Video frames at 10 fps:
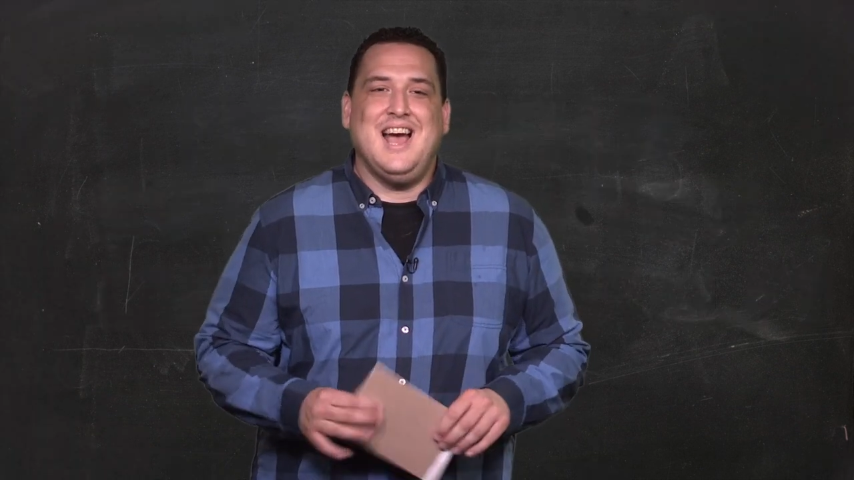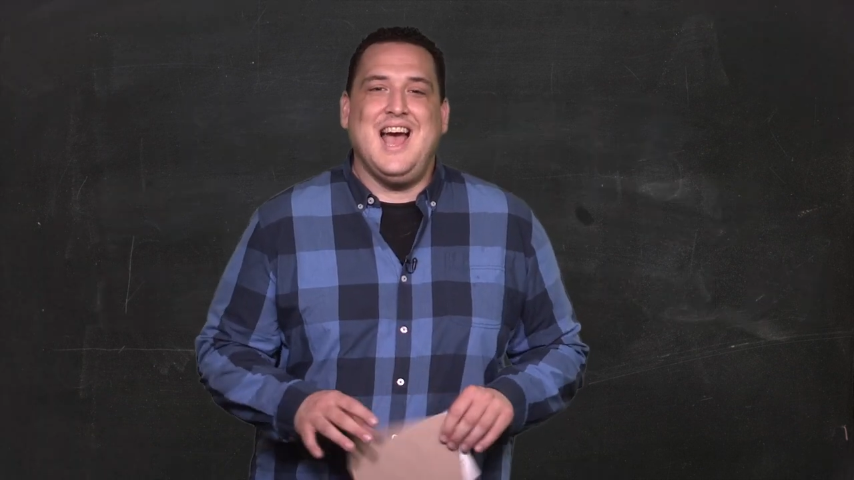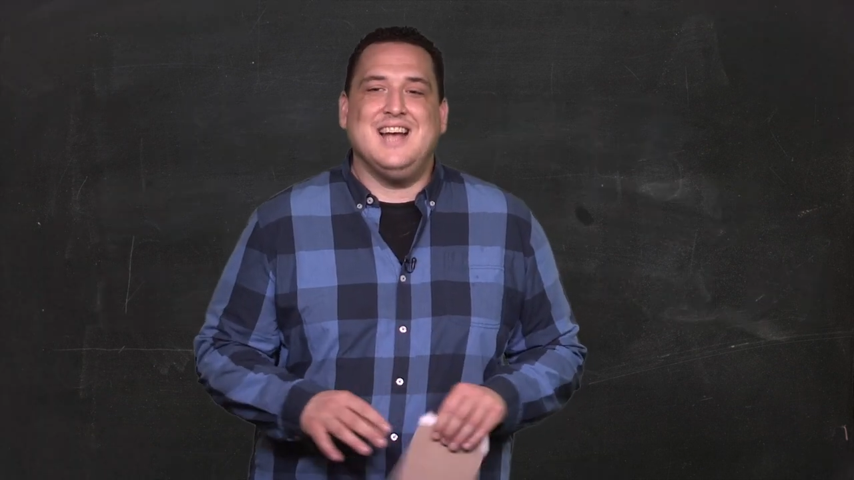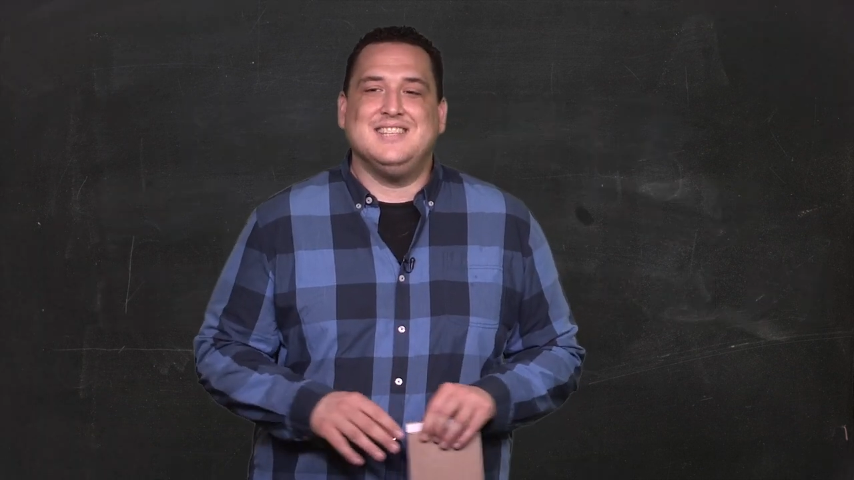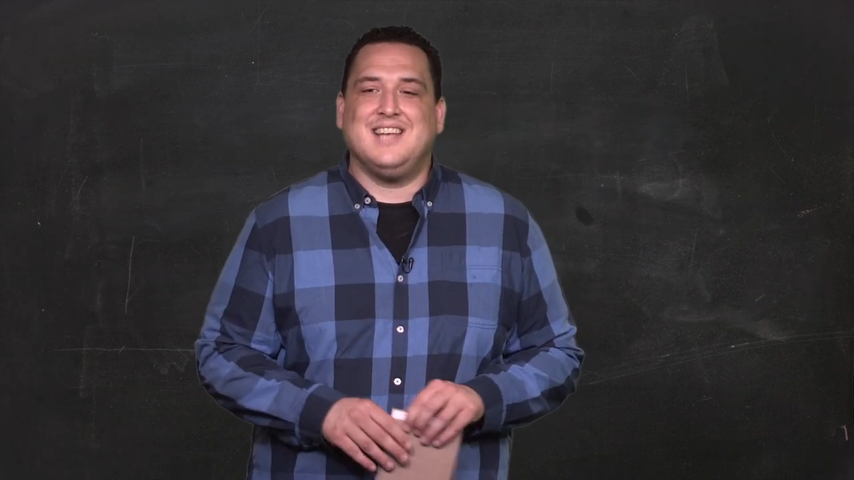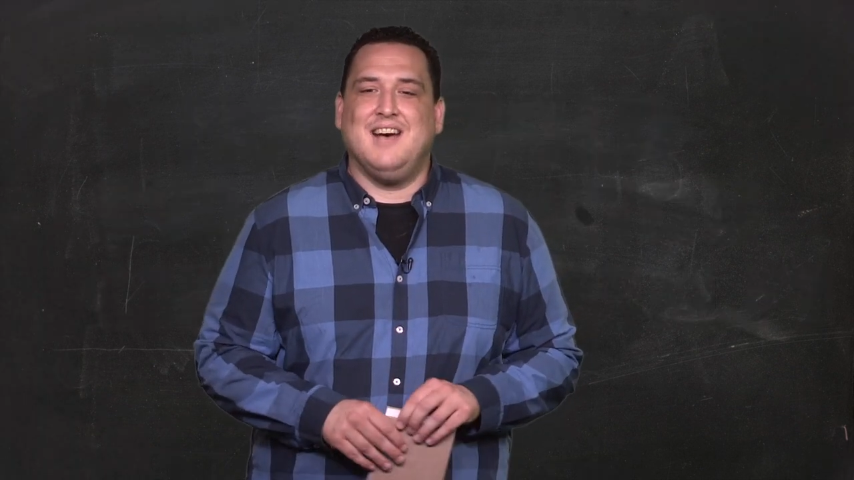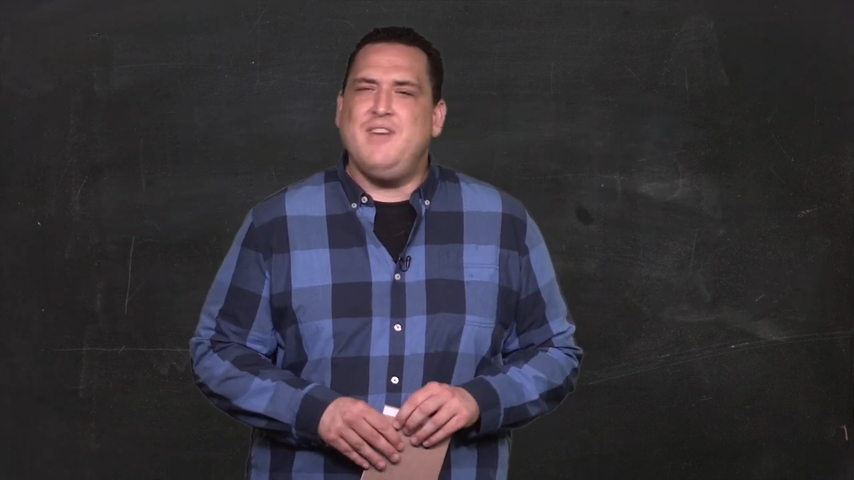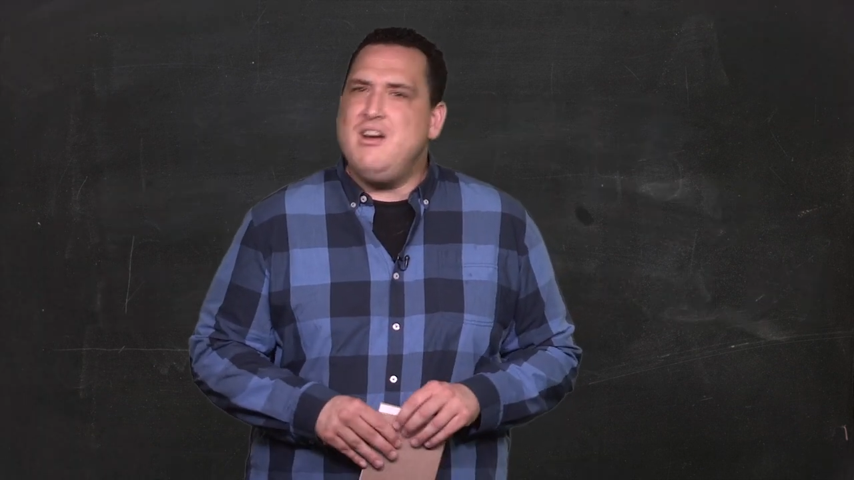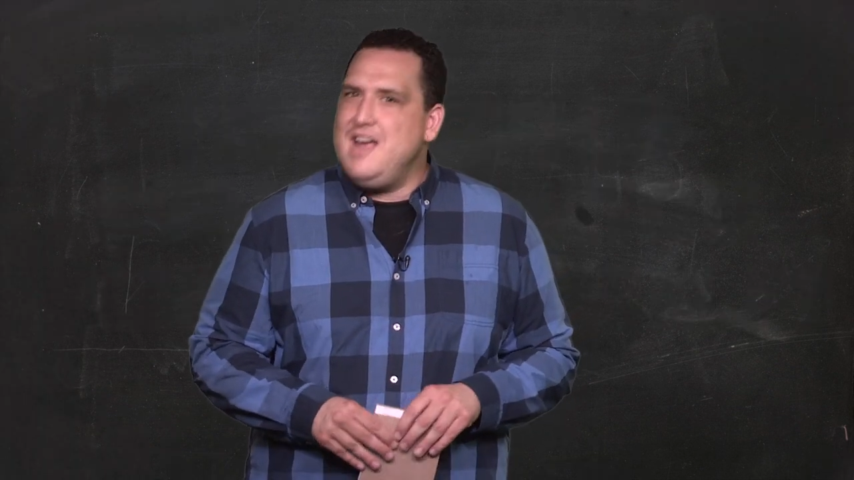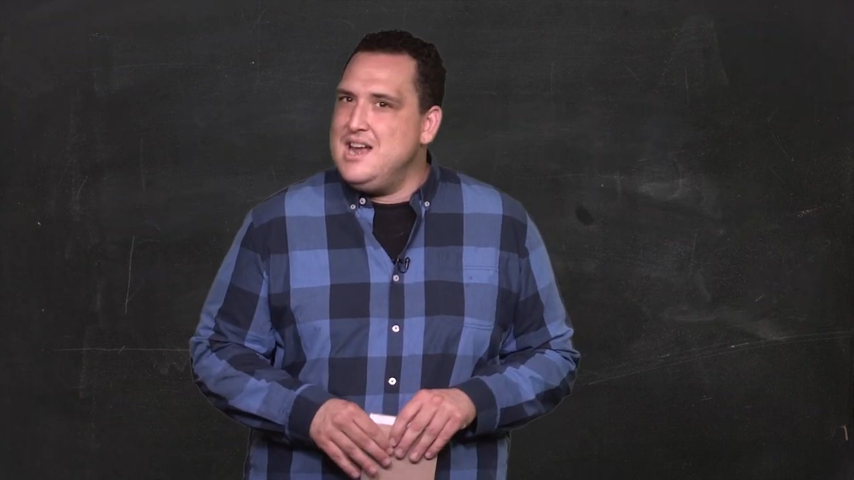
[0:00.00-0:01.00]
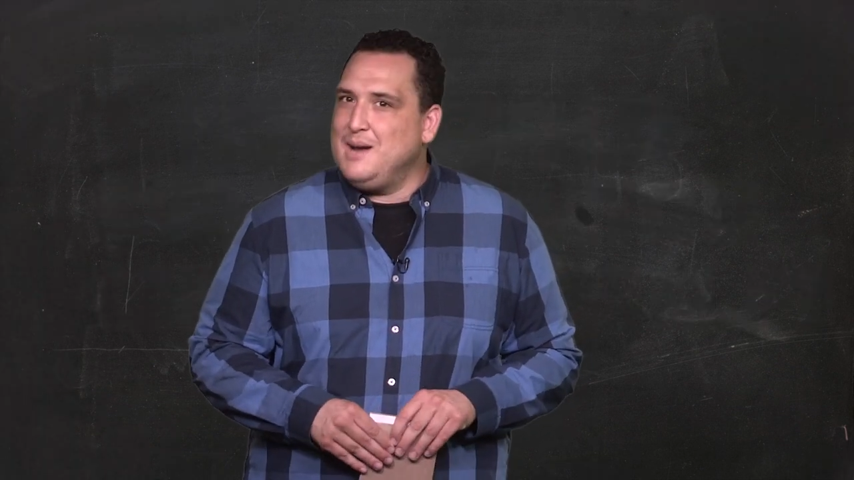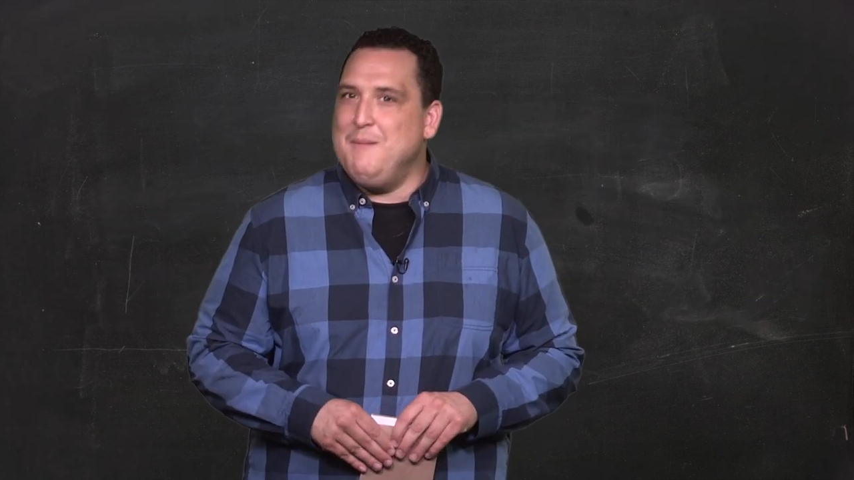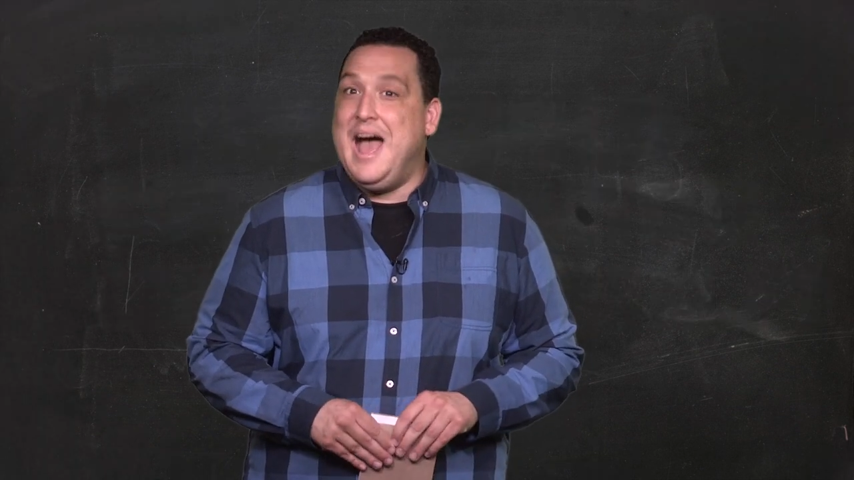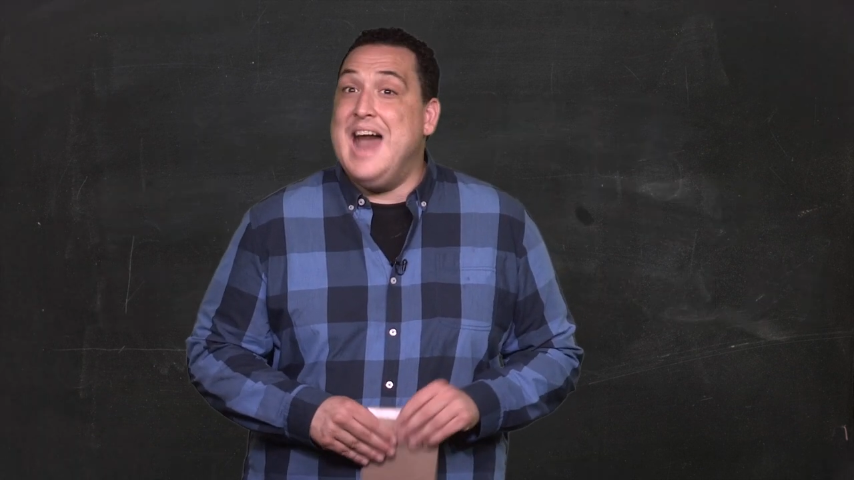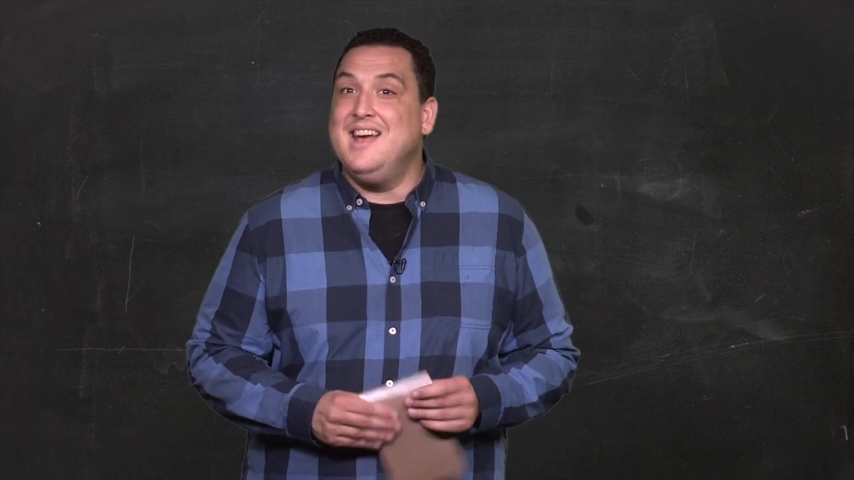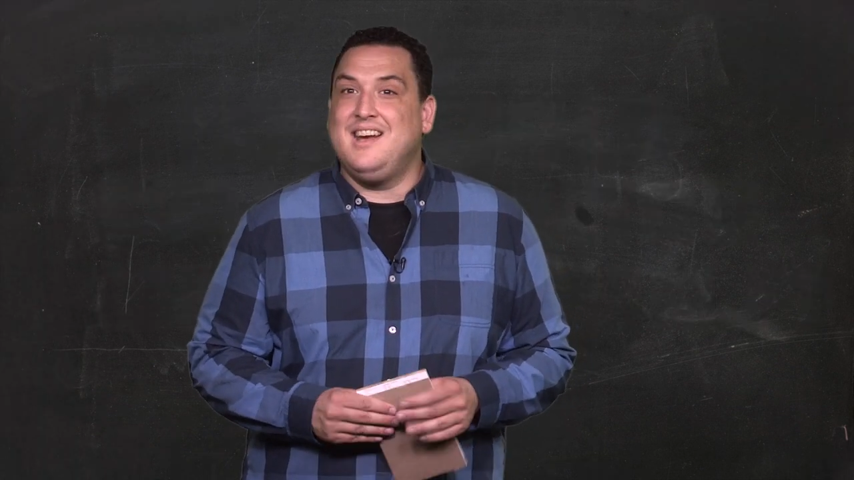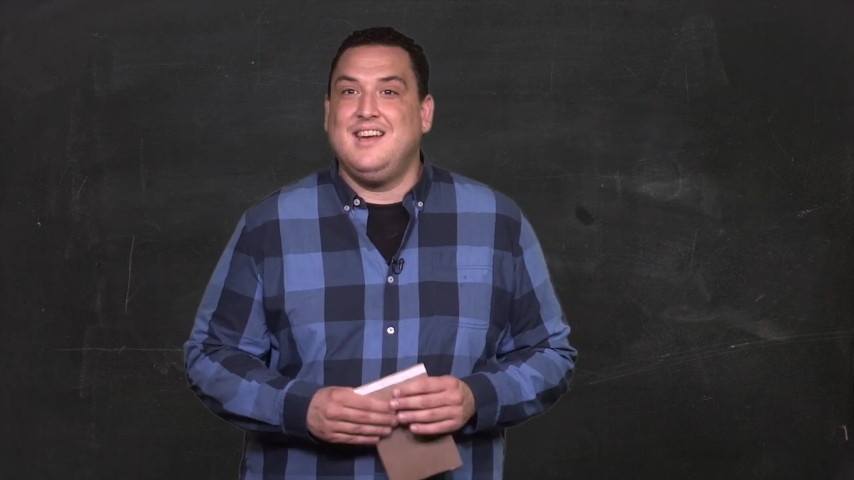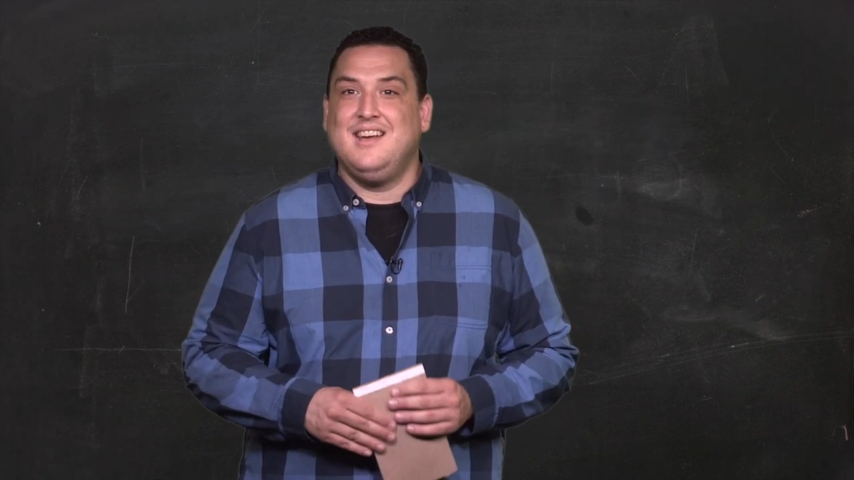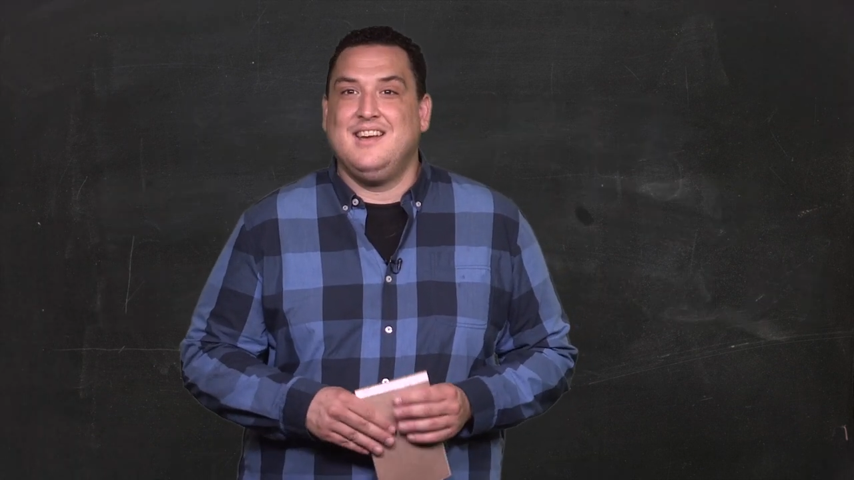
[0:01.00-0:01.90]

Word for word: as uh, very enigmatic,